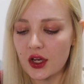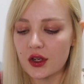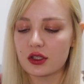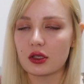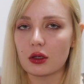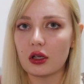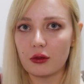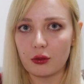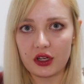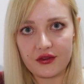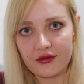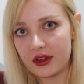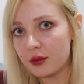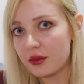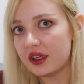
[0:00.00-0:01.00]
So
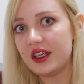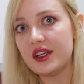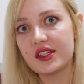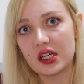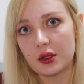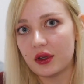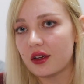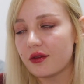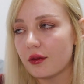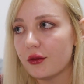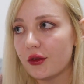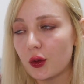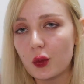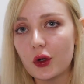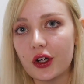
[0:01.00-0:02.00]
if the money is coming from
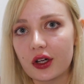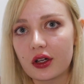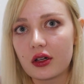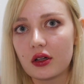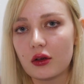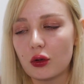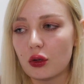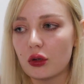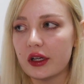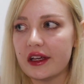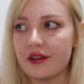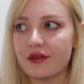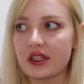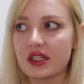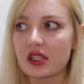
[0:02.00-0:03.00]
your work, or
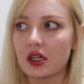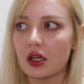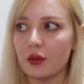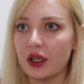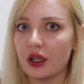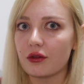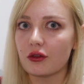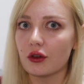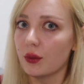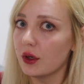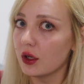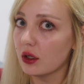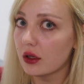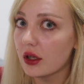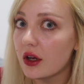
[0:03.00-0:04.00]
if it's coming from
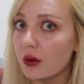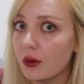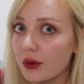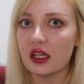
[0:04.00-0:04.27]
a loan.